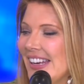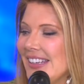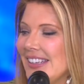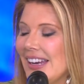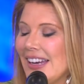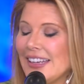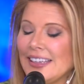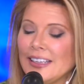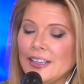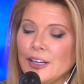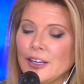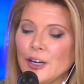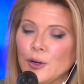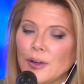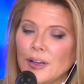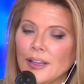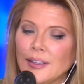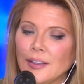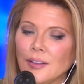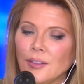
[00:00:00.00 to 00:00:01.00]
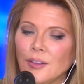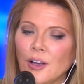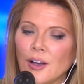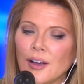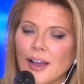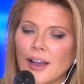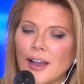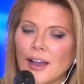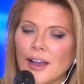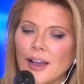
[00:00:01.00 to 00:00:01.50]
Yeah, right. you know, it,
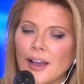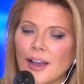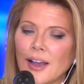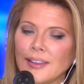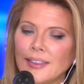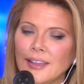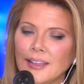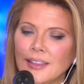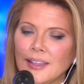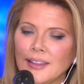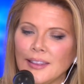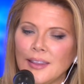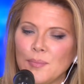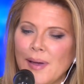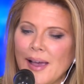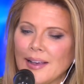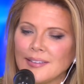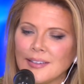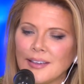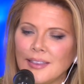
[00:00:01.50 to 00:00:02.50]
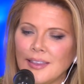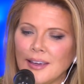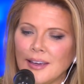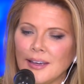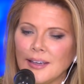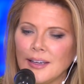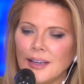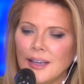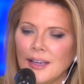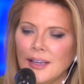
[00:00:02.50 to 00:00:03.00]
look, right. I think that the mask
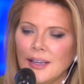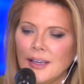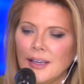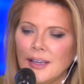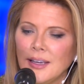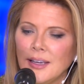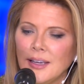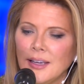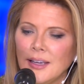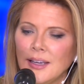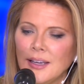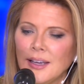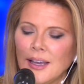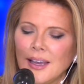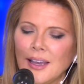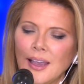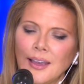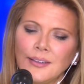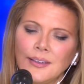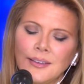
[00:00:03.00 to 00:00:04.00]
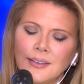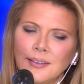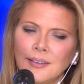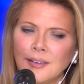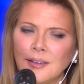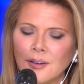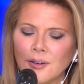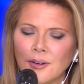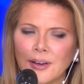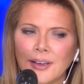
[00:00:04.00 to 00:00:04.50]
thing,
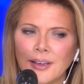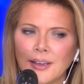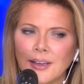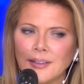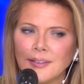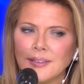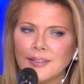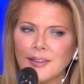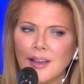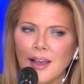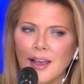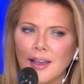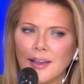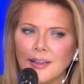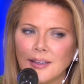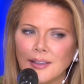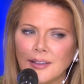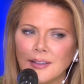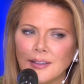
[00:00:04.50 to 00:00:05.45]
you know, it, it's uh,